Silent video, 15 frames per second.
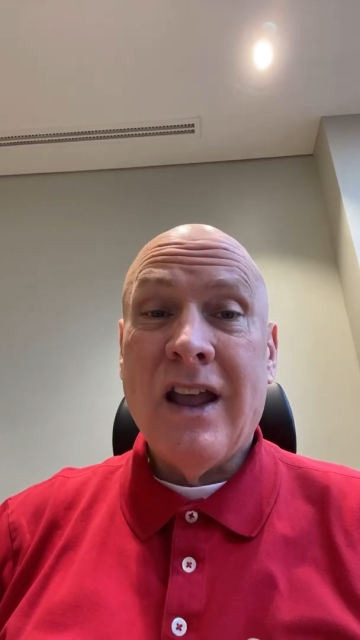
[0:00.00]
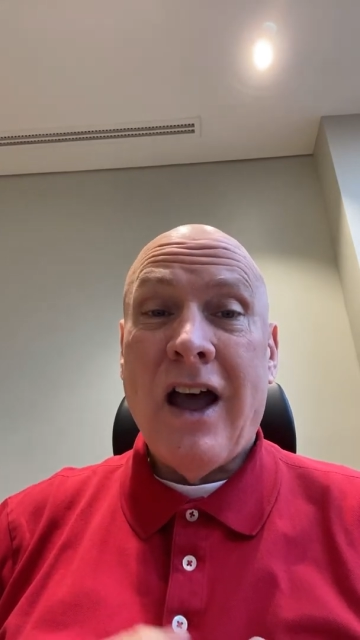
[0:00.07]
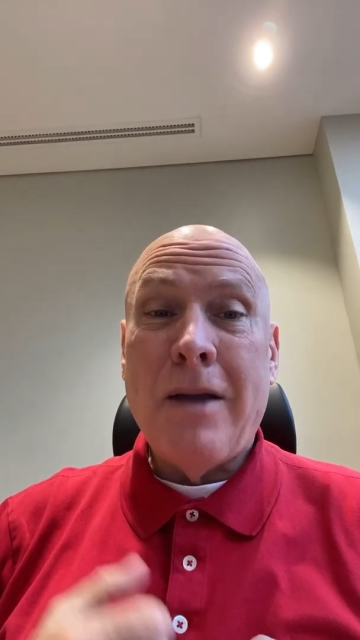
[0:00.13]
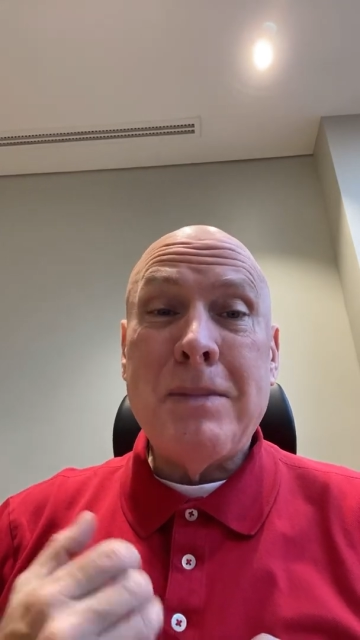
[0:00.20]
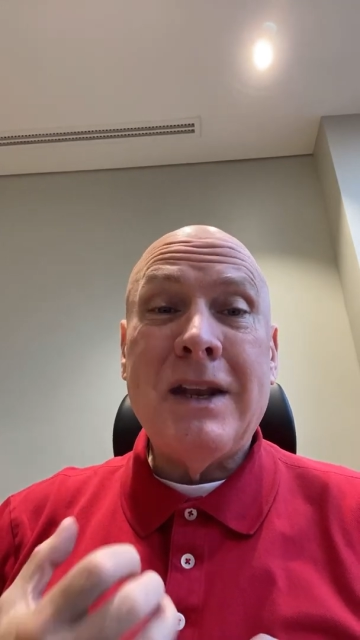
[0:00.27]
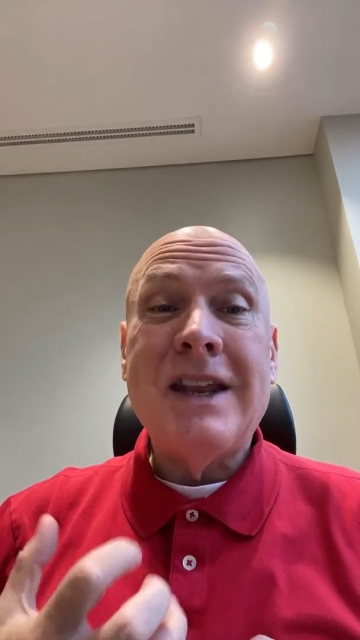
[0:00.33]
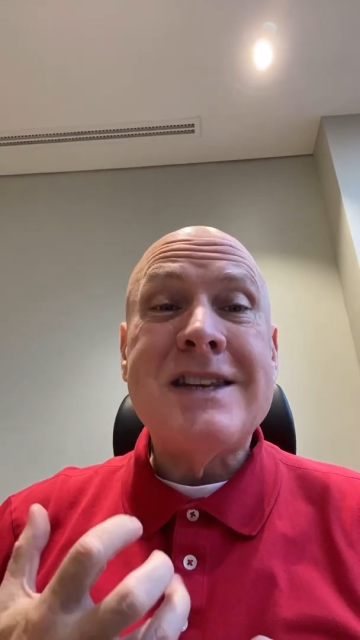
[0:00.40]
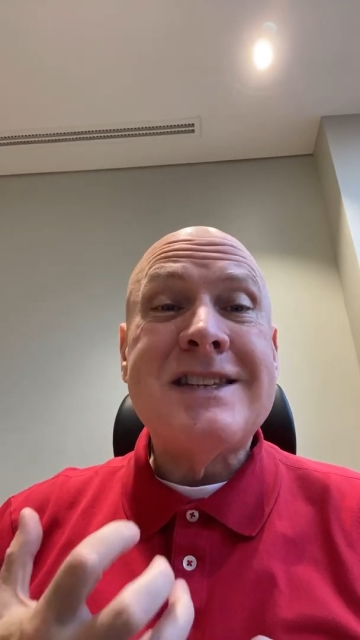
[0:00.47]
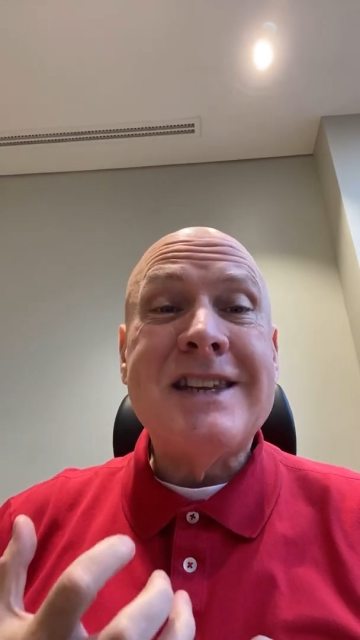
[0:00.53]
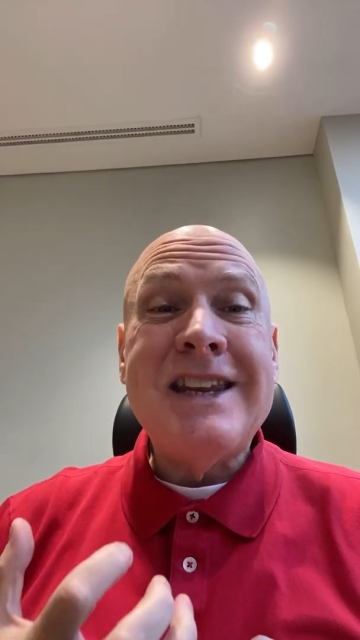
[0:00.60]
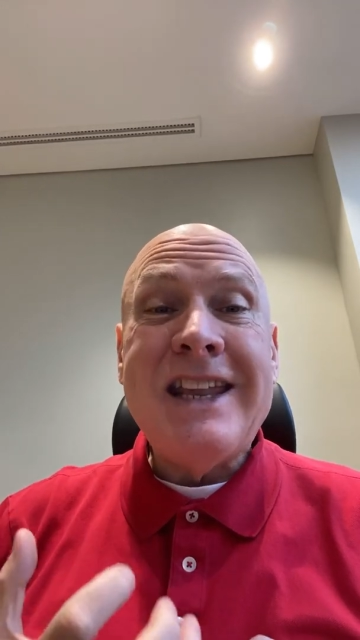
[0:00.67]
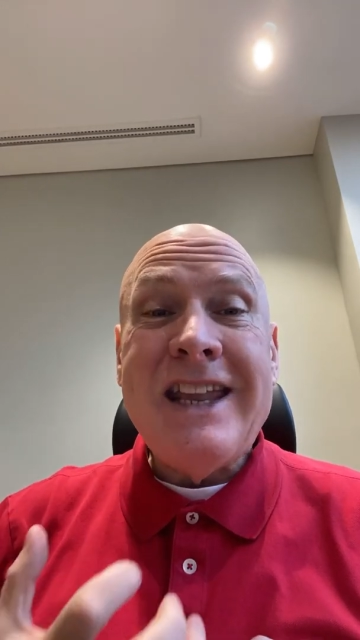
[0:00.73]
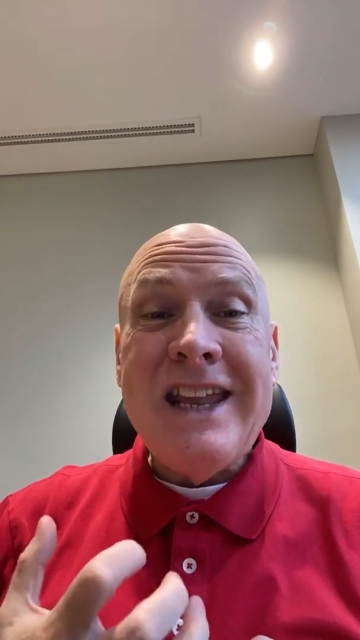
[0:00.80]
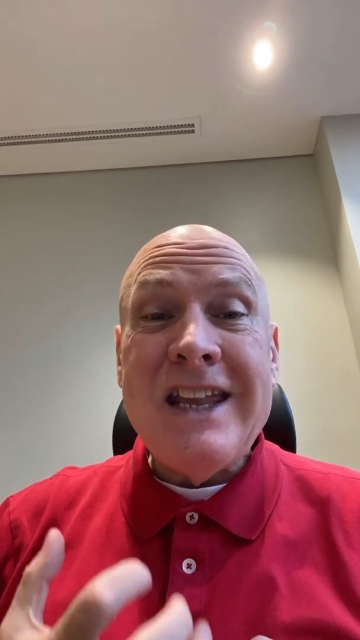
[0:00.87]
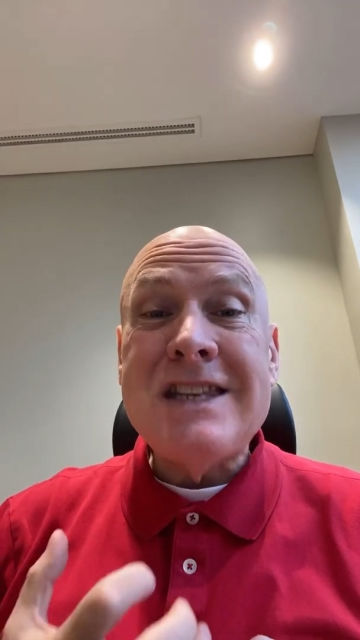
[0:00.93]
I mean, it's
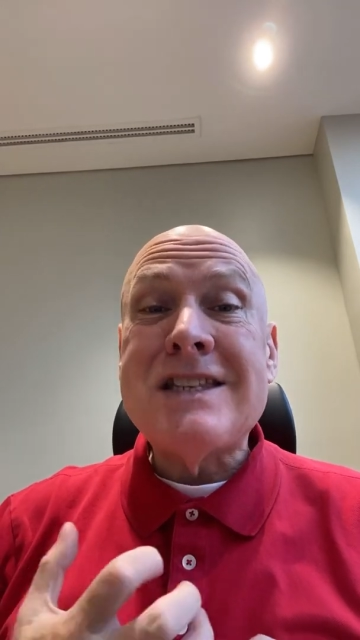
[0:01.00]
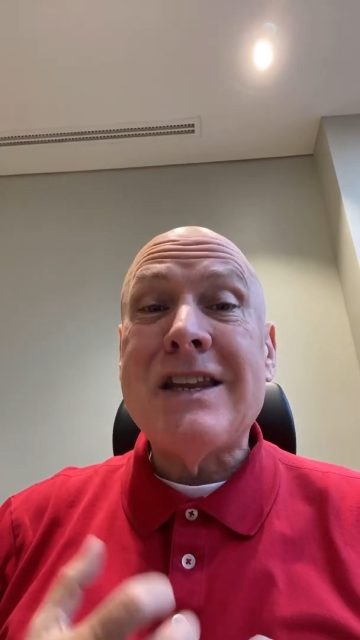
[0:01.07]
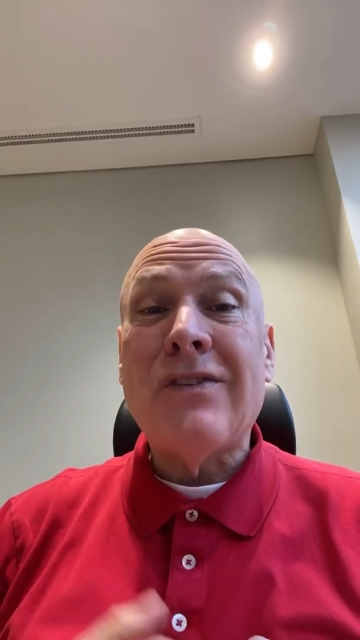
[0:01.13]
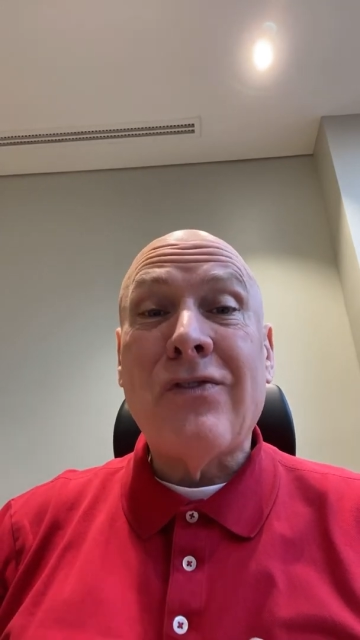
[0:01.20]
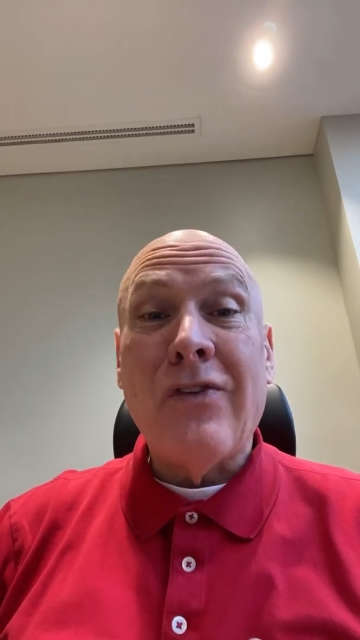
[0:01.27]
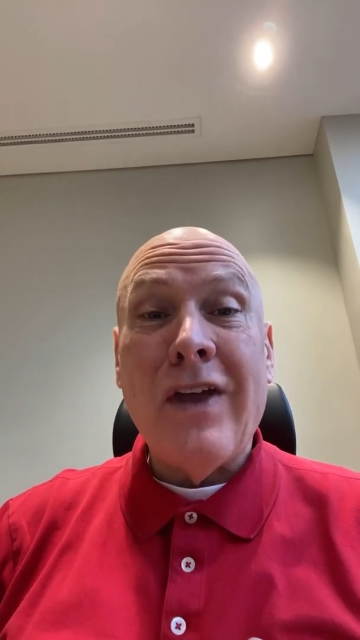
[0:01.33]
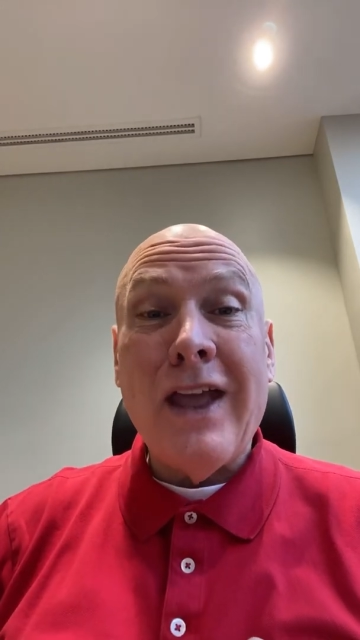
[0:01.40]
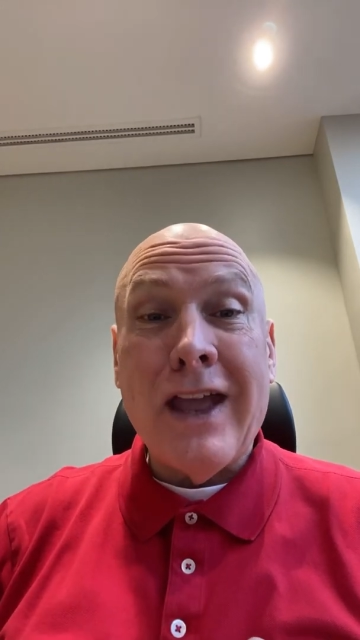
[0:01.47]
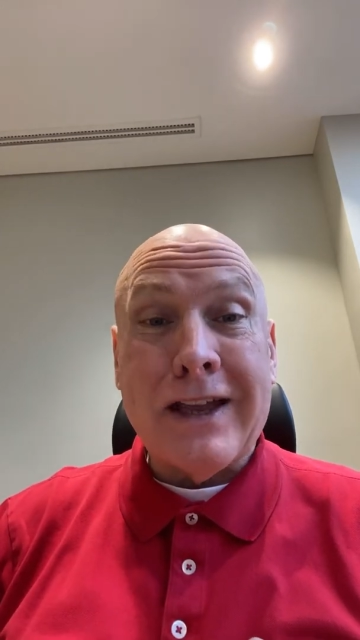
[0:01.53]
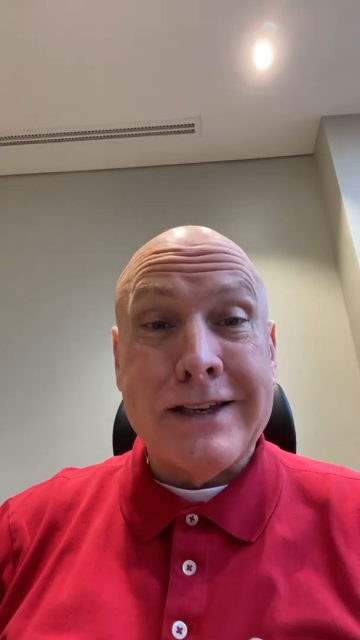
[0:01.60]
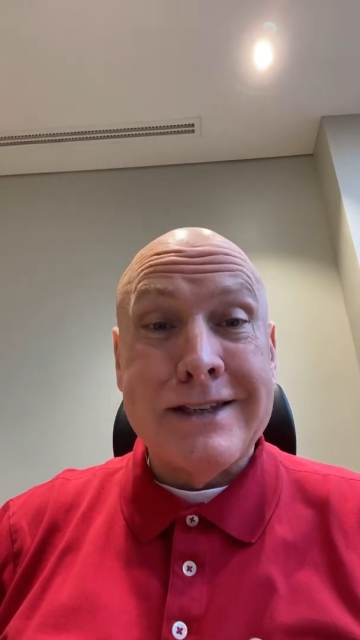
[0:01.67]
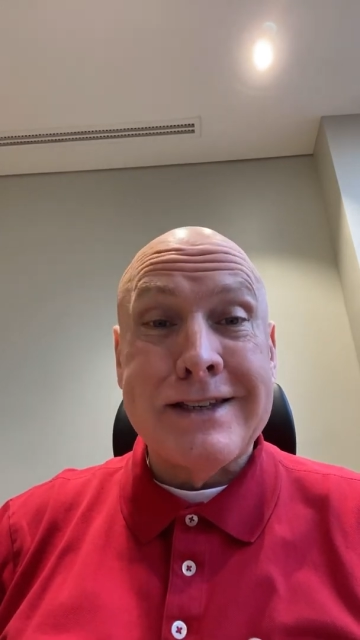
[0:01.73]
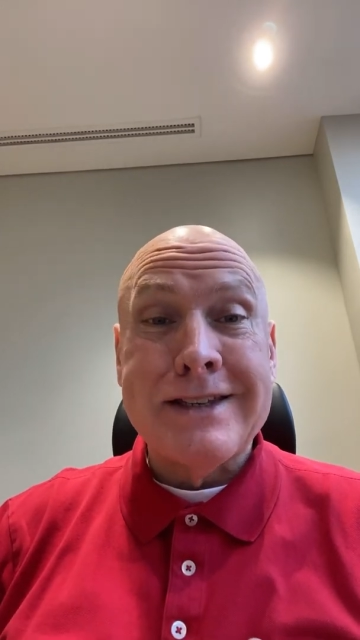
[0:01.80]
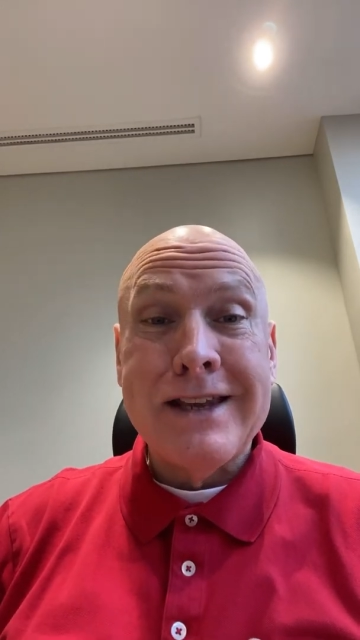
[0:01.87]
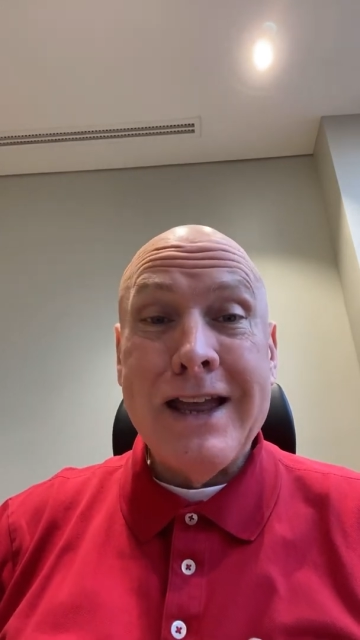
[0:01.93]
an easy
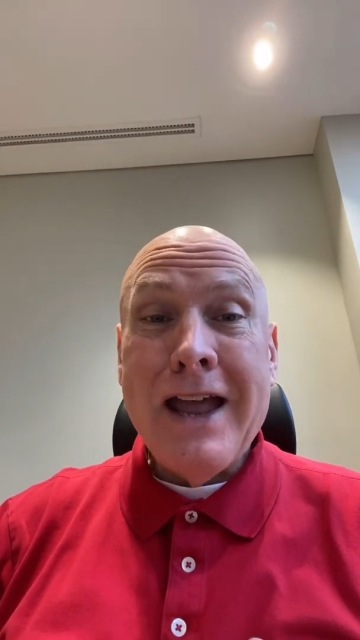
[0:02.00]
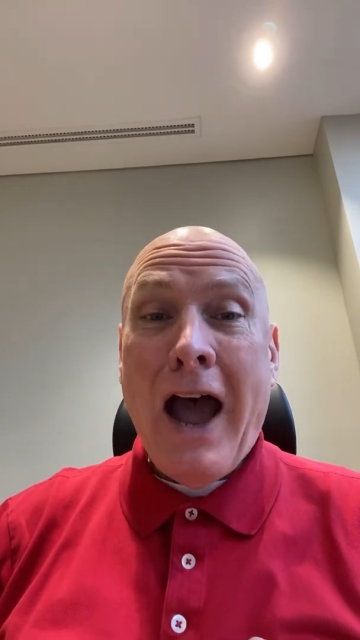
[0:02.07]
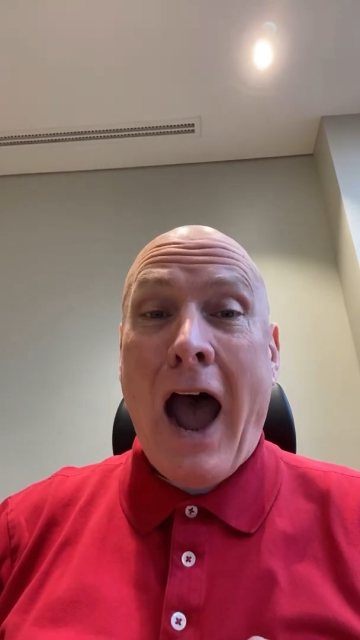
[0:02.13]
fix.